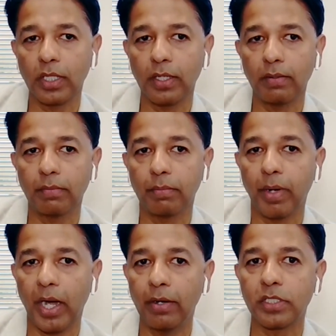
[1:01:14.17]
the
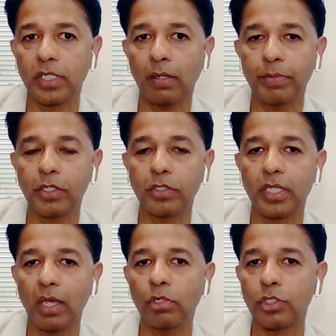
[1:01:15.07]
buyer itself,
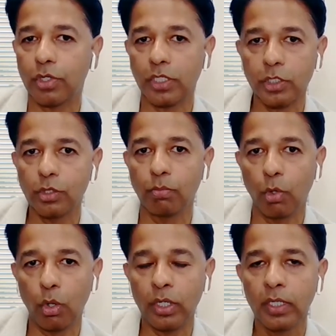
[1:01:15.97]
because they will trust you
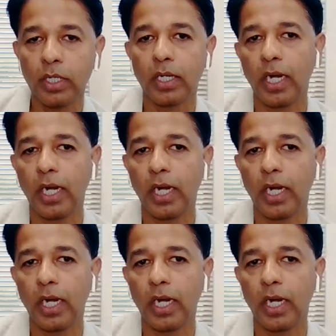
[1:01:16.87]
more